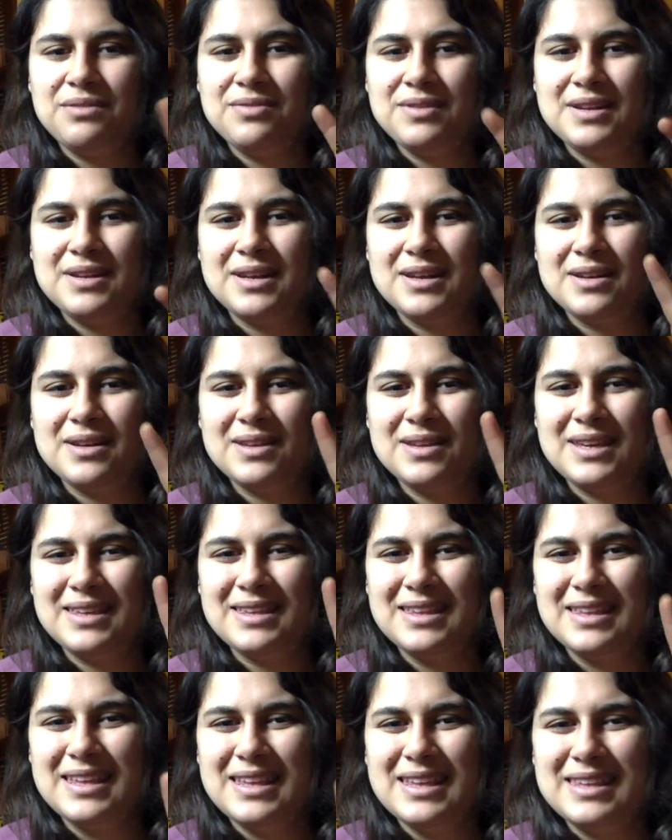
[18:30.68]
and then like
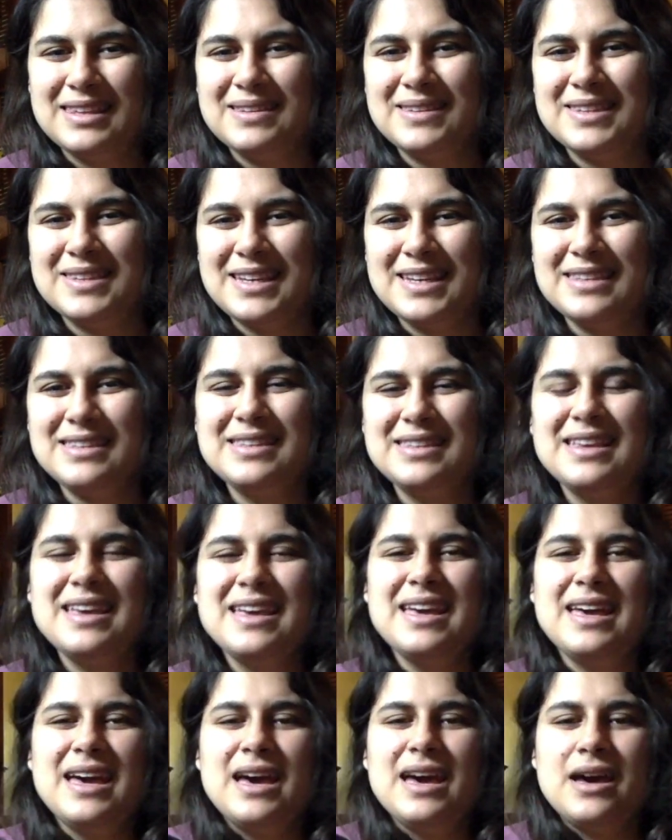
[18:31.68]
6.
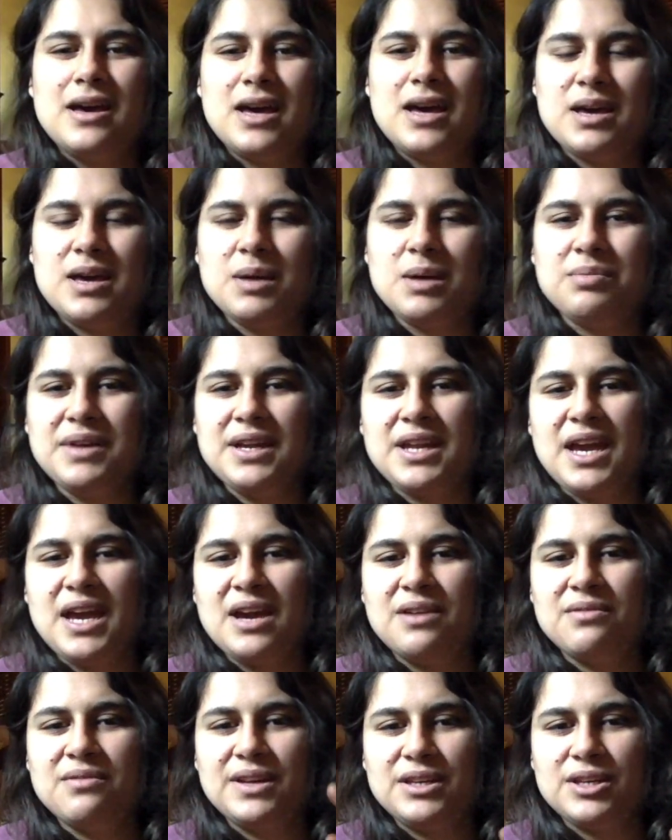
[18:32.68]
I plan to
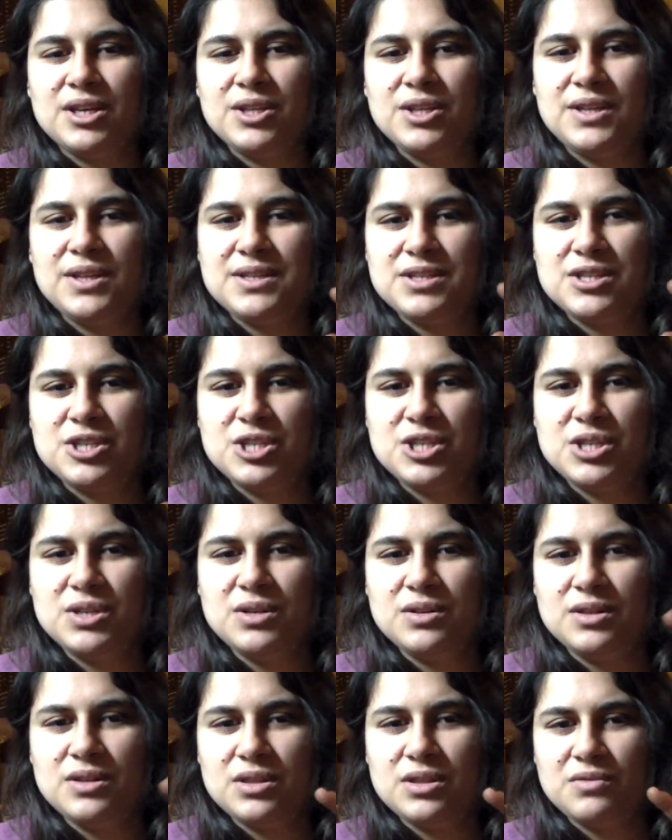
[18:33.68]
have like at least
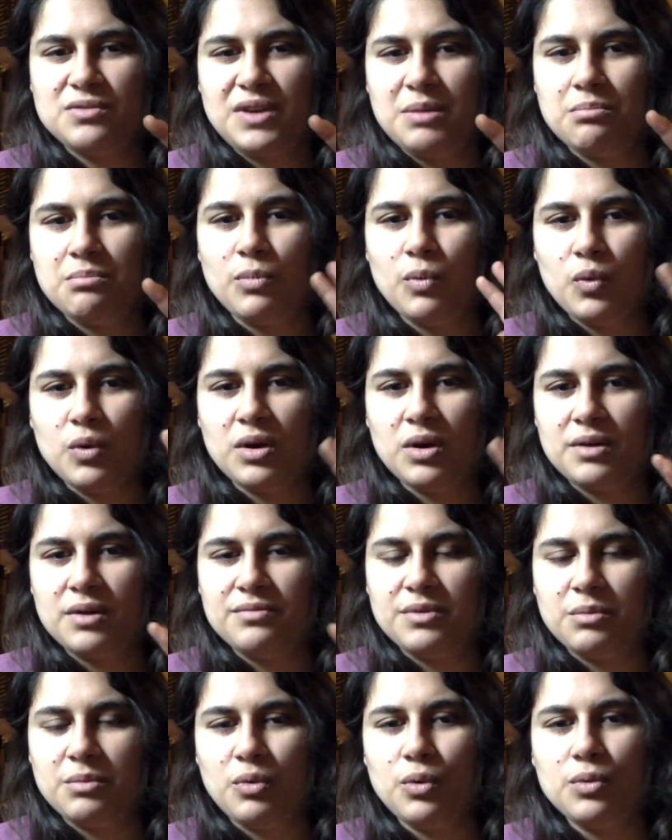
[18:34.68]
2 to 3 more
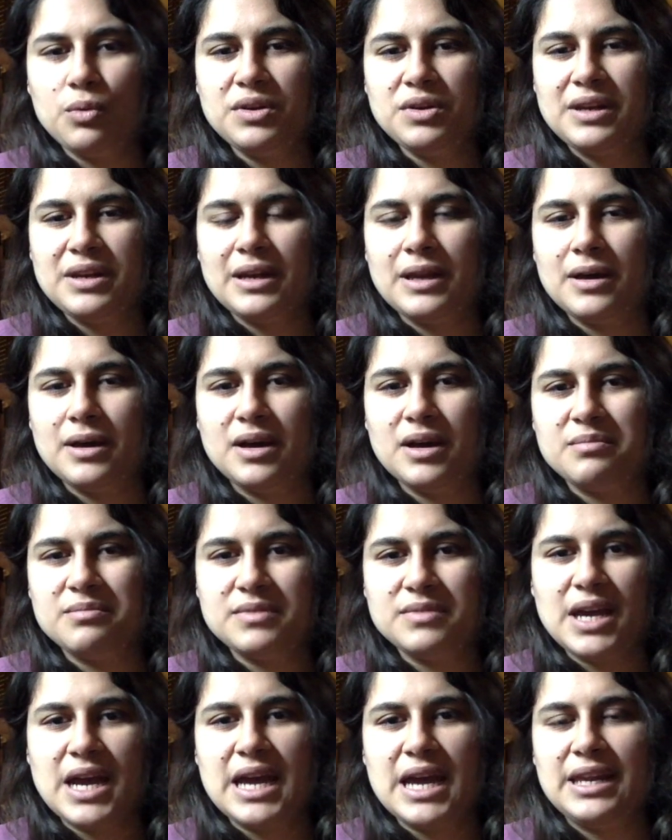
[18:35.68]
of the mold
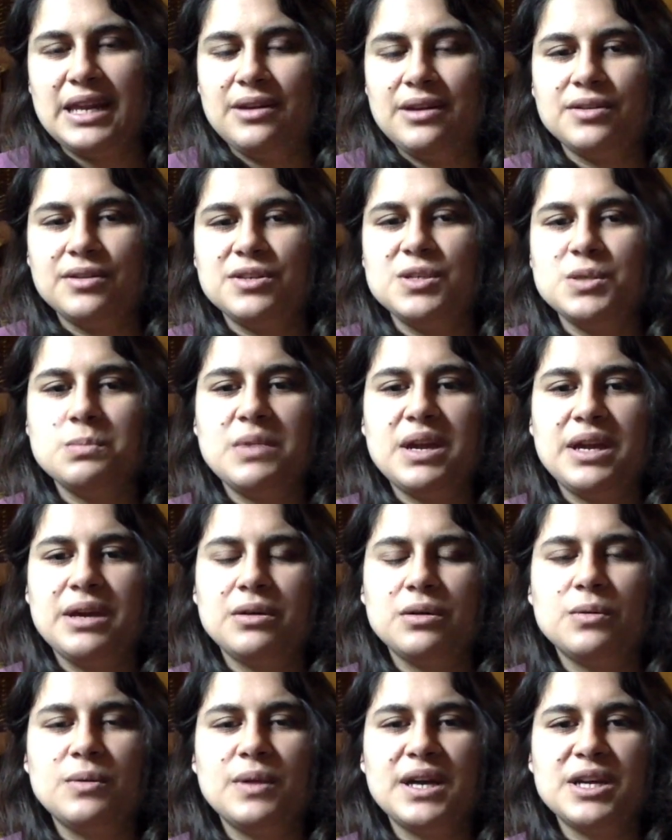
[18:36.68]
adding onto my
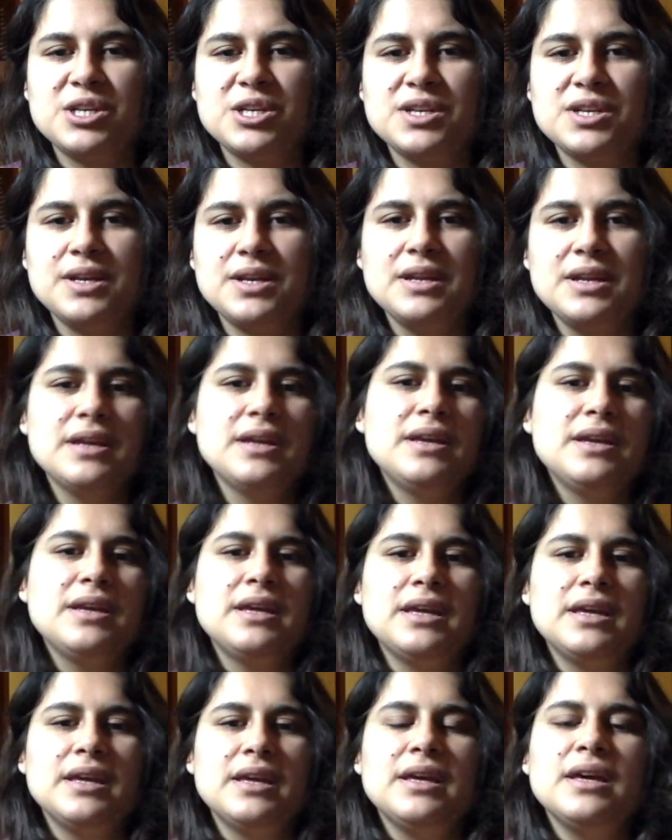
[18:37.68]
collection.
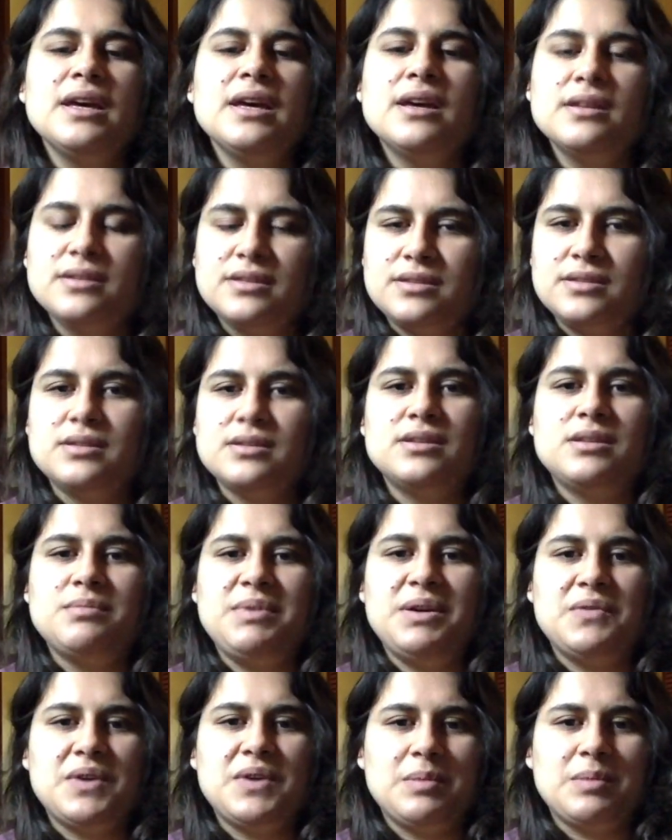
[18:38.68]
So it'll
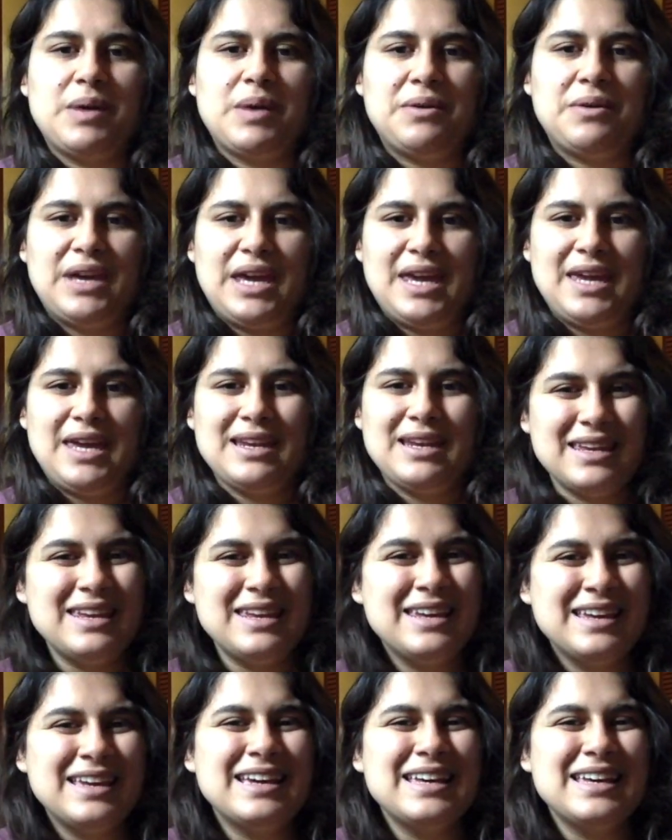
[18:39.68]
be like about 8,
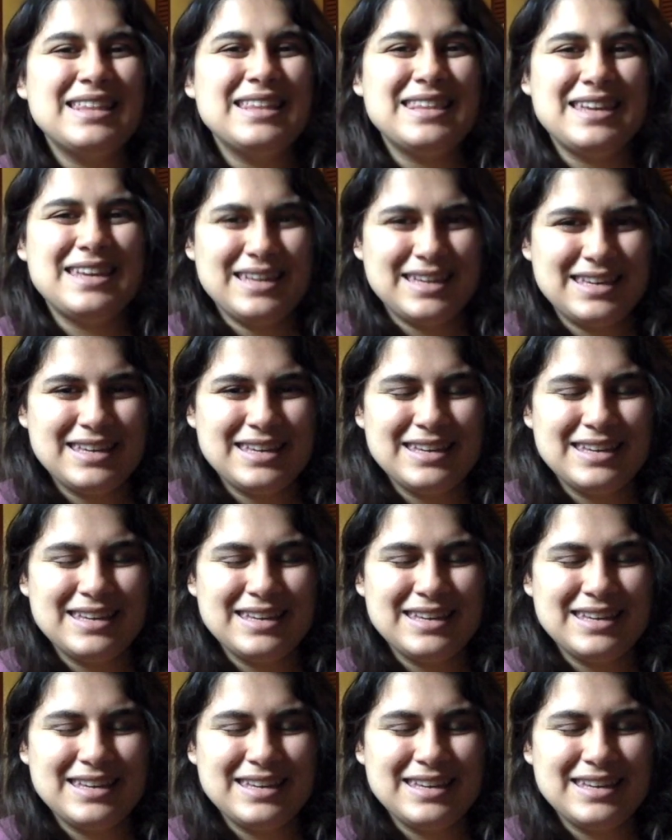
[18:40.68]
I think,